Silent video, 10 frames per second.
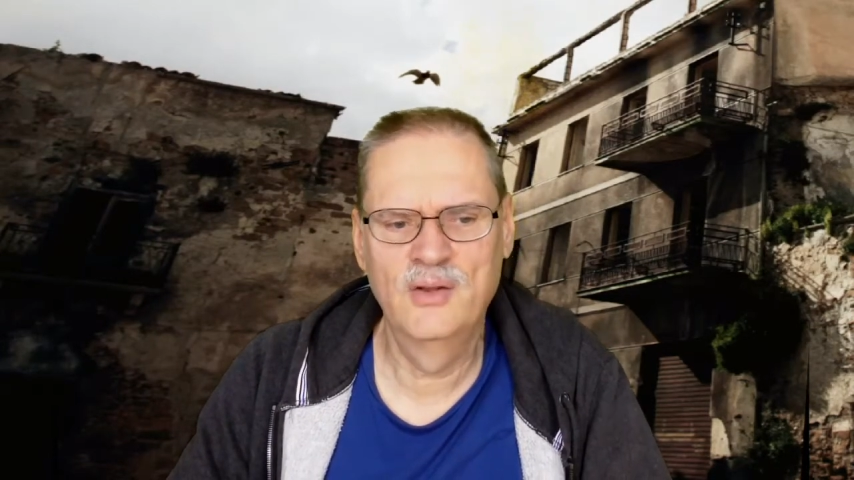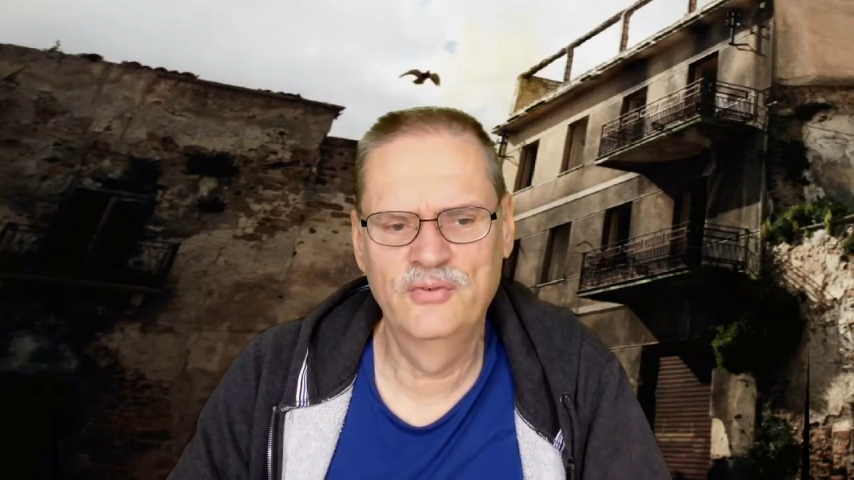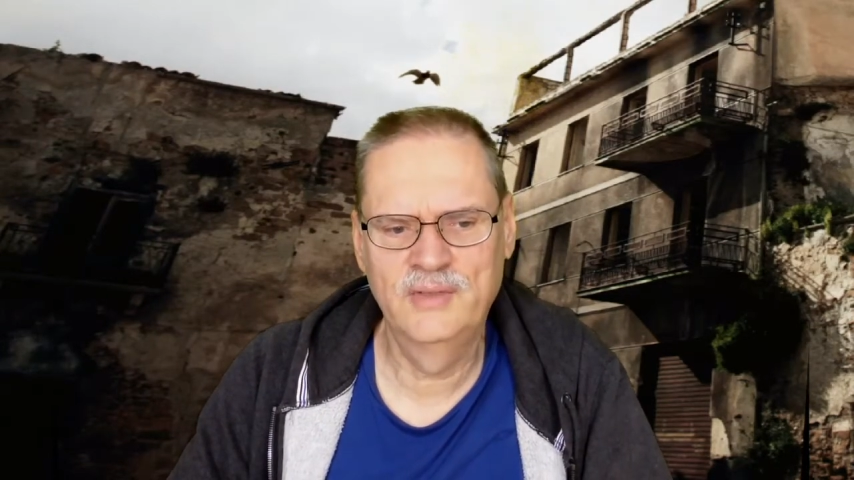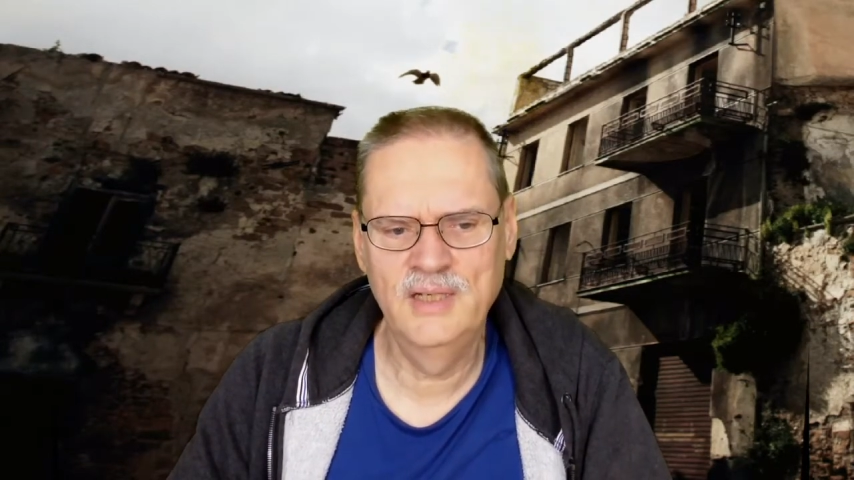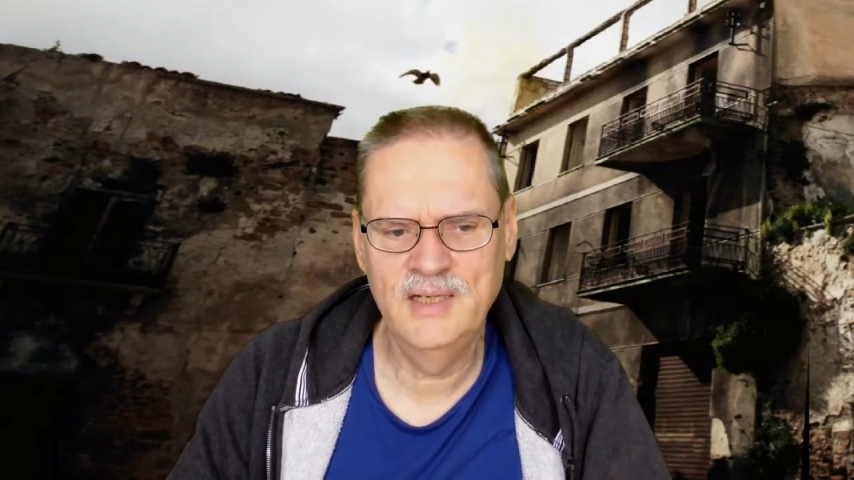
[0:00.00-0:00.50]

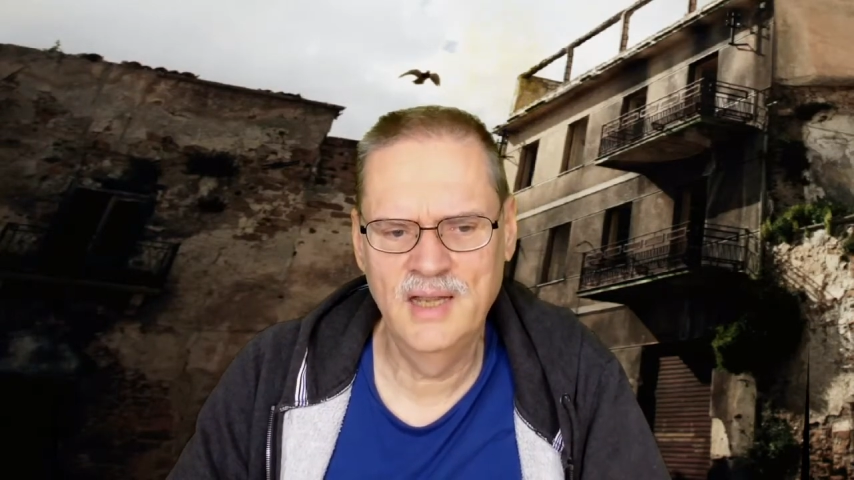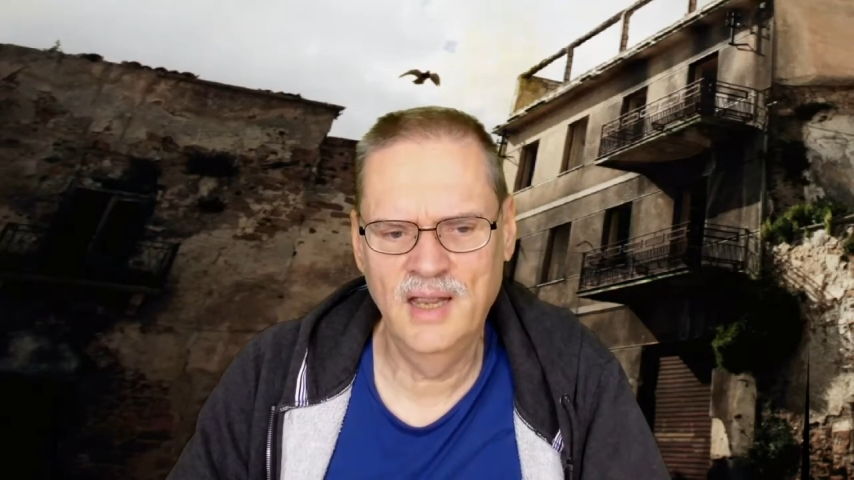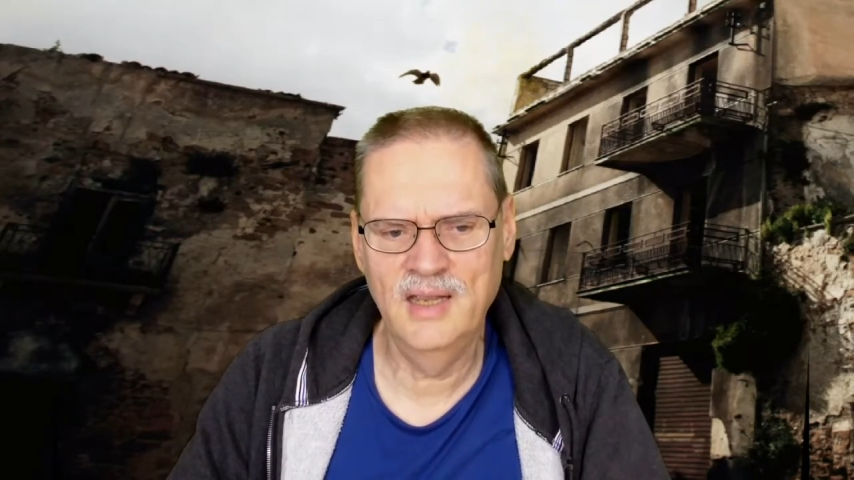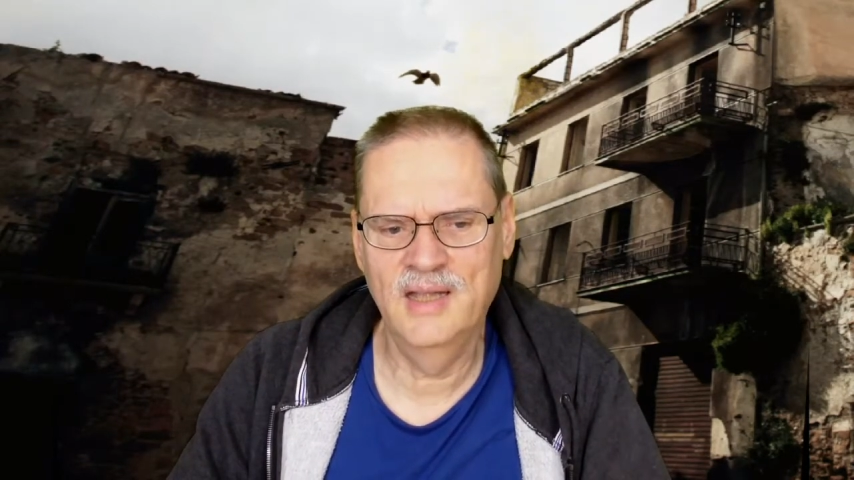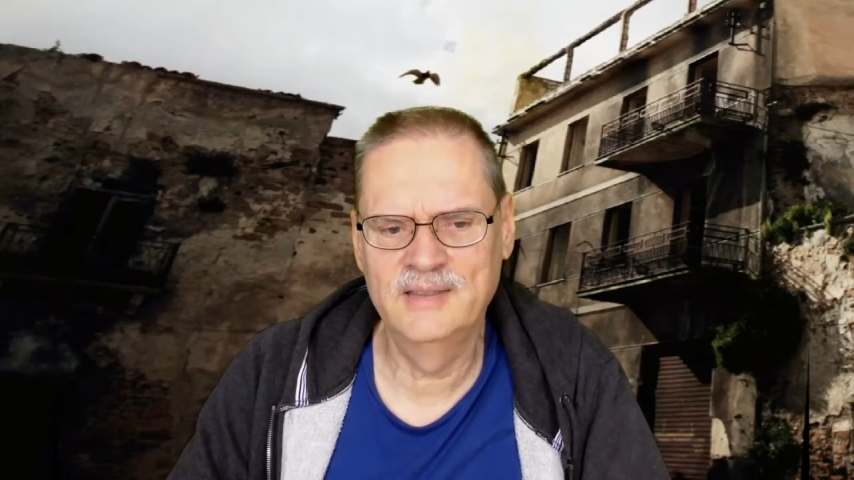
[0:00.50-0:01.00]
of
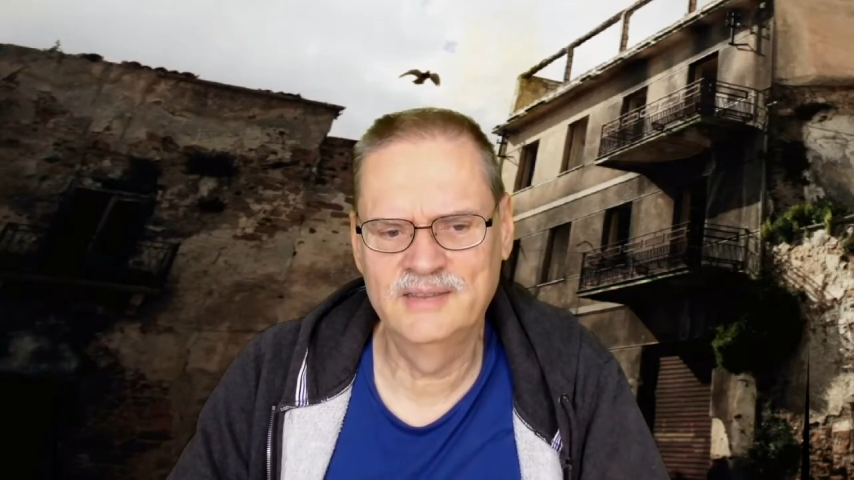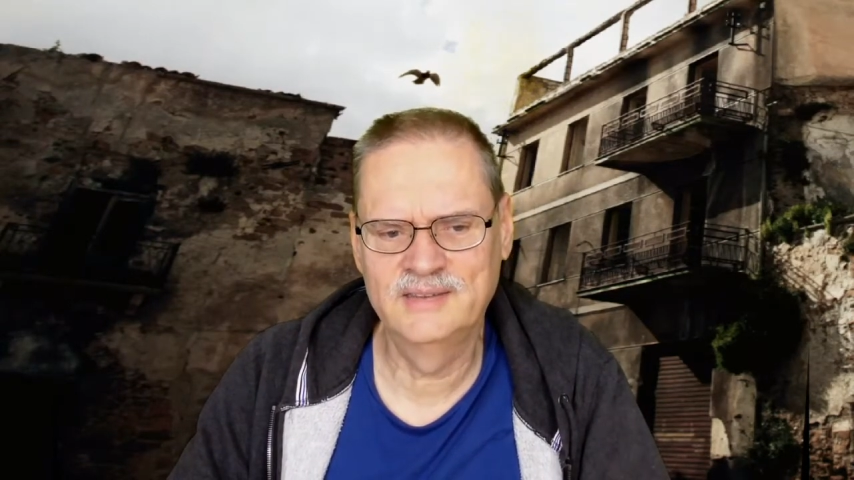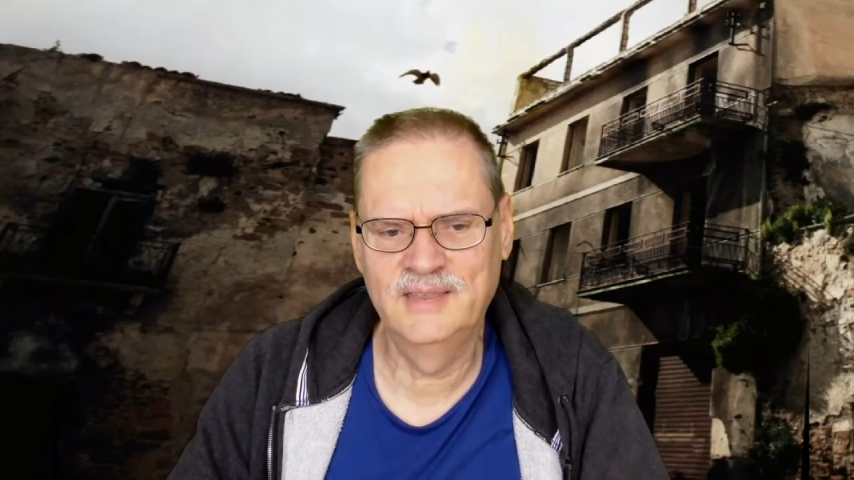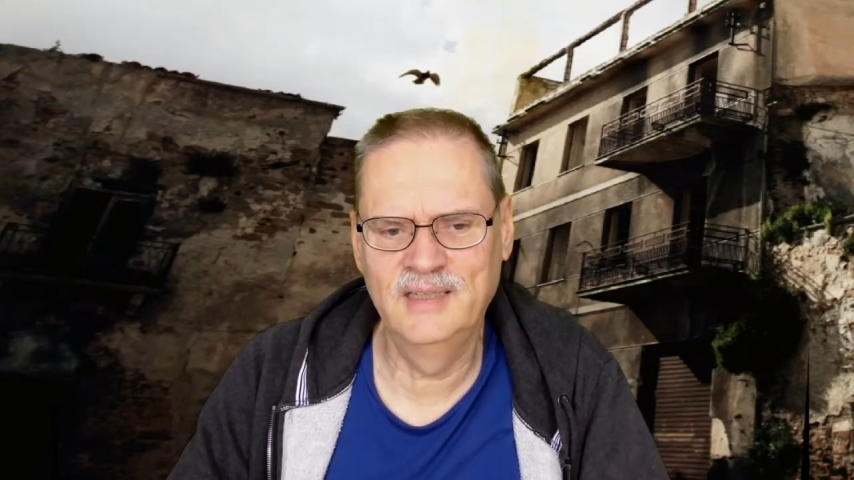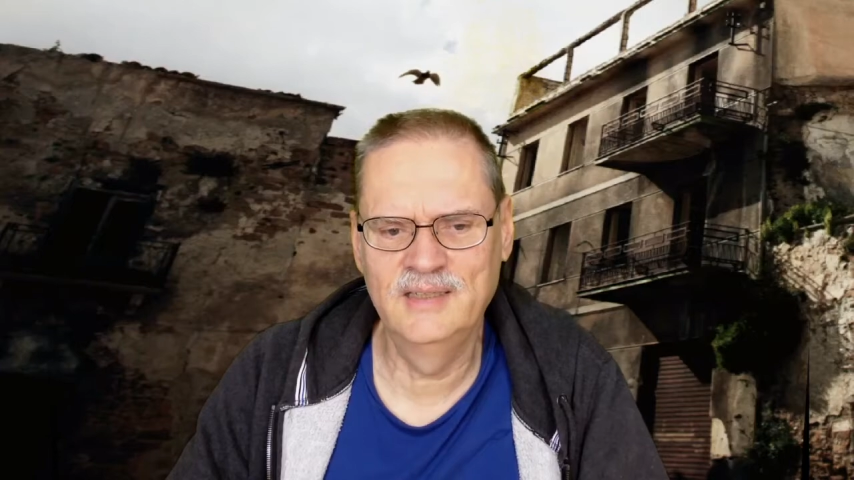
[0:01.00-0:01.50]
decay and
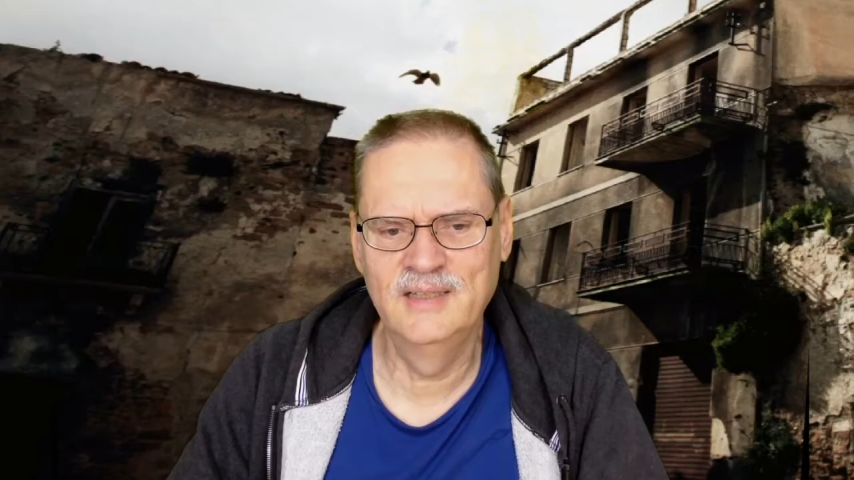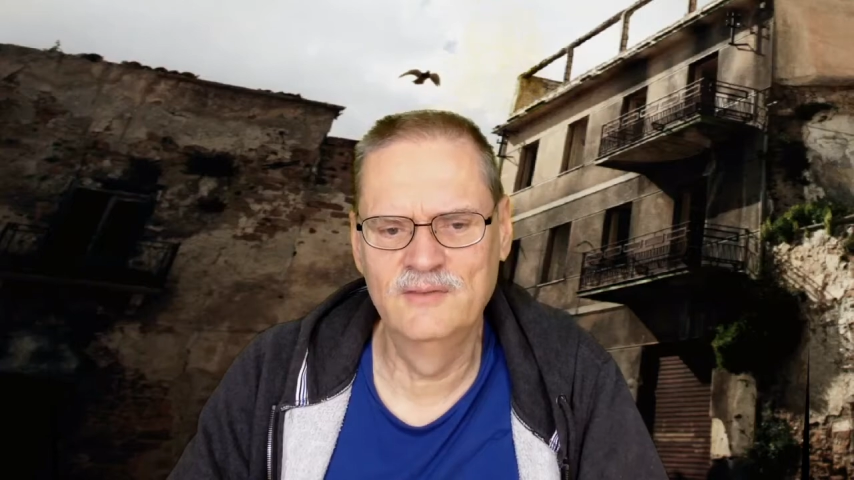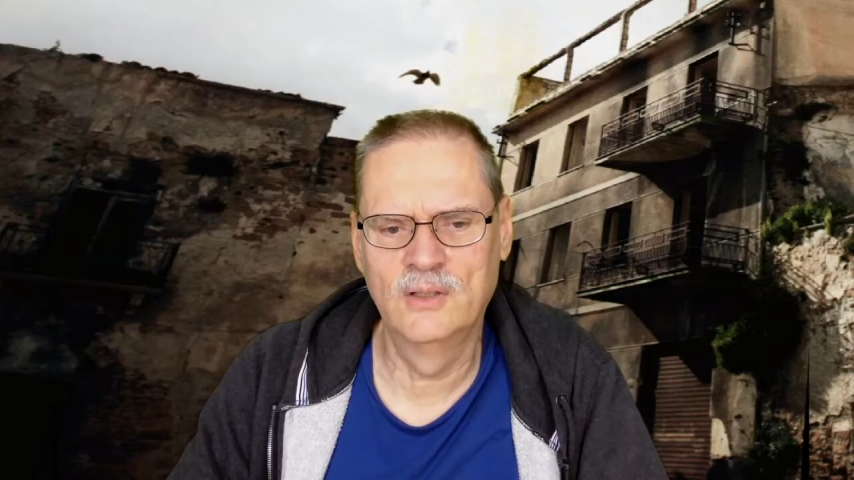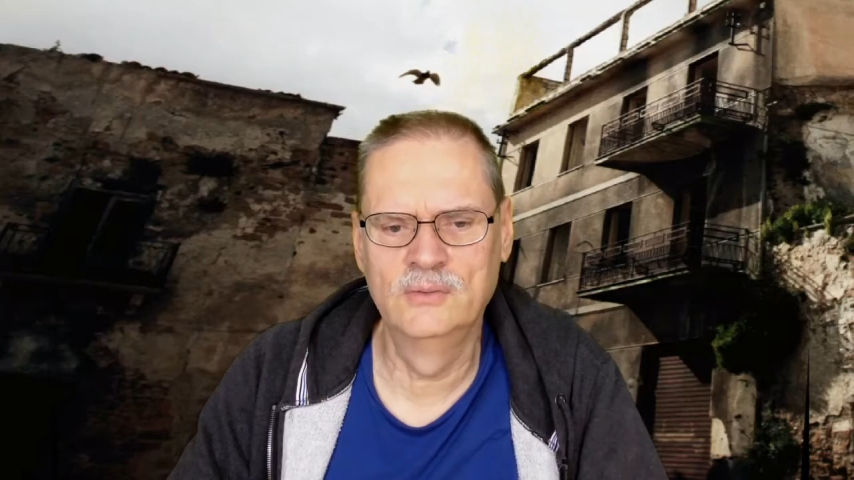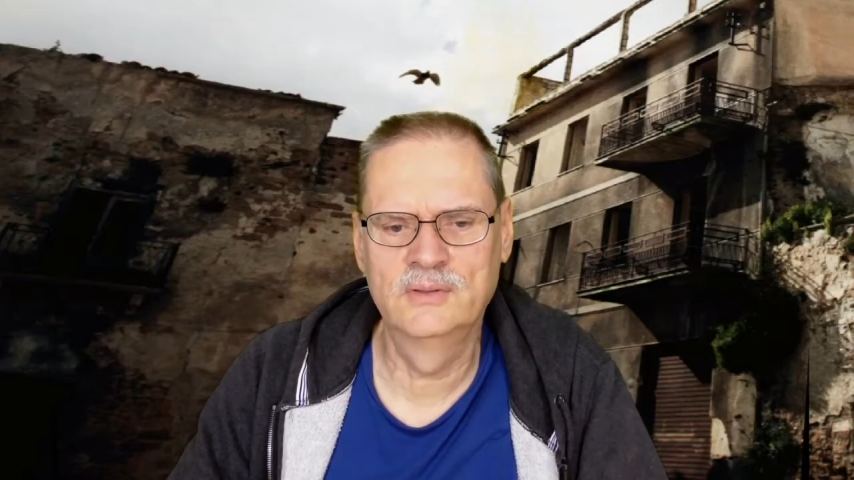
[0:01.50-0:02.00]
stinking
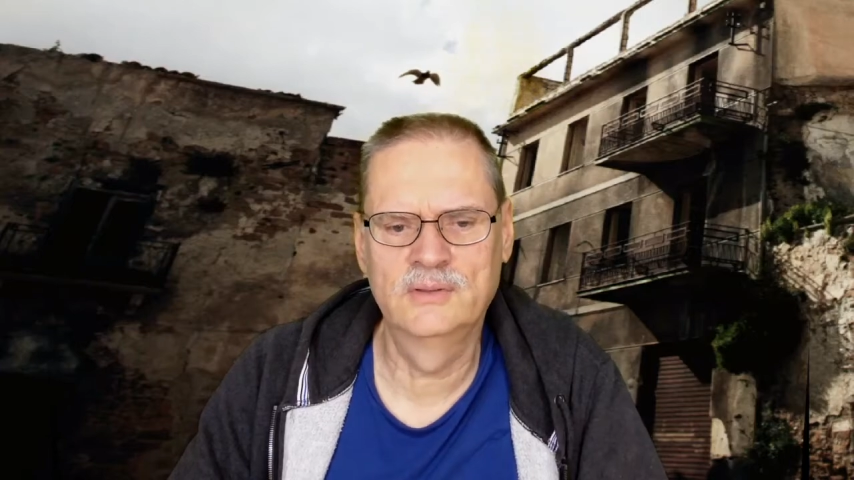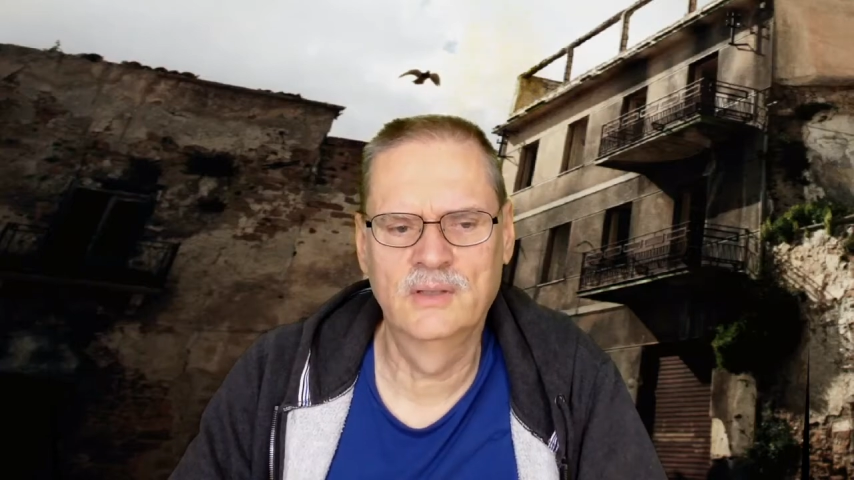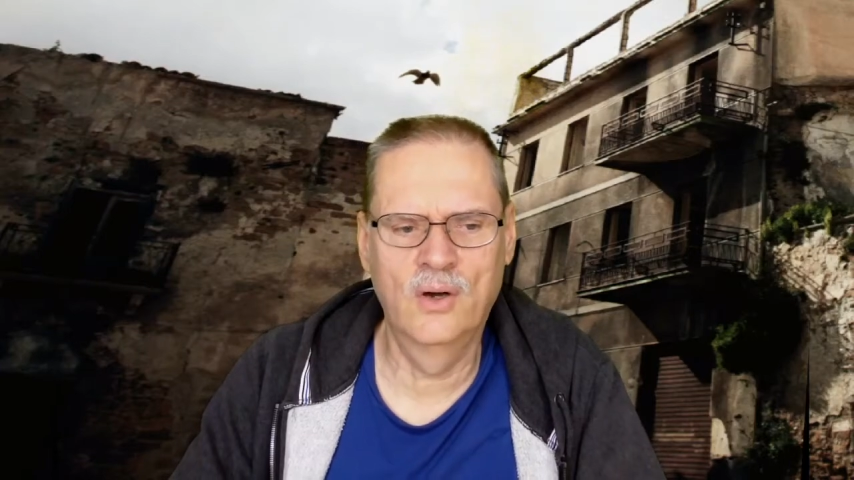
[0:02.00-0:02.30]
wounds